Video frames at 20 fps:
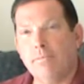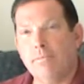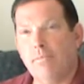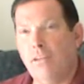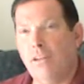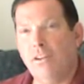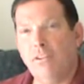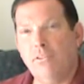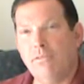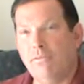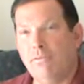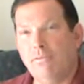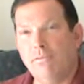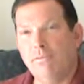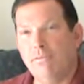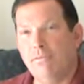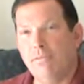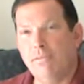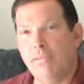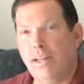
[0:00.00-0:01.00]
No?
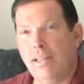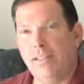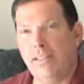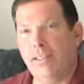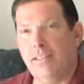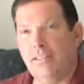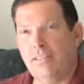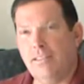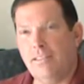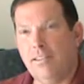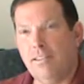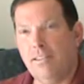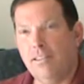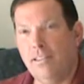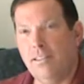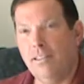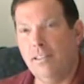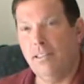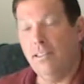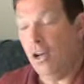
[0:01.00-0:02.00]
Ideas?
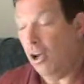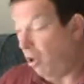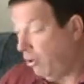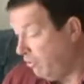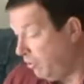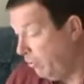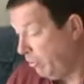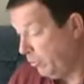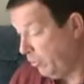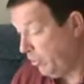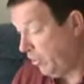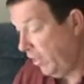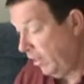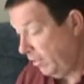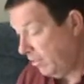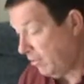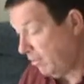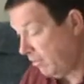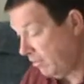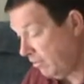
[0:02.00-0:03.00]
Oh, number
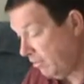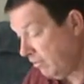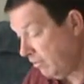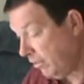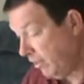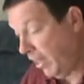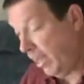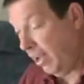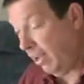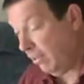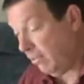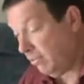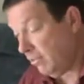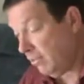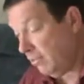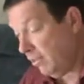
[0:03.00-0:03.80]
6? Yeah?